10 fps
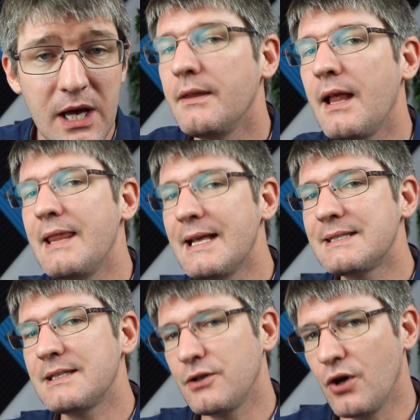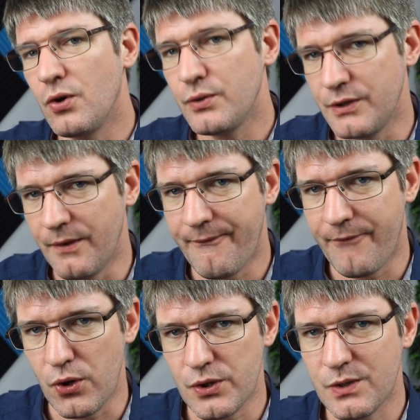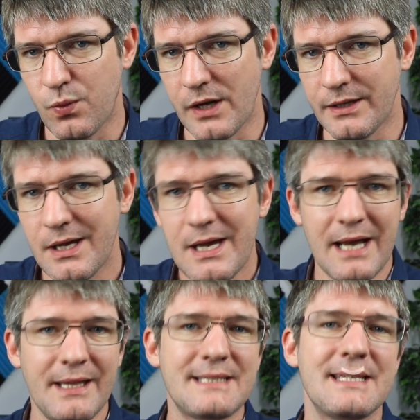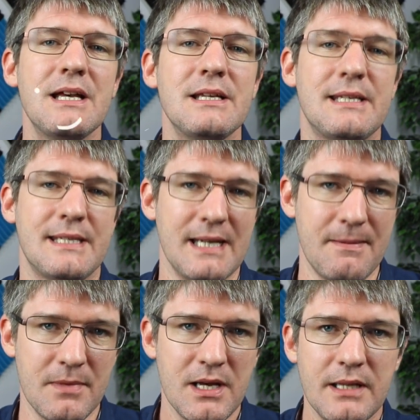Now let's go go to the first one, and that's sum.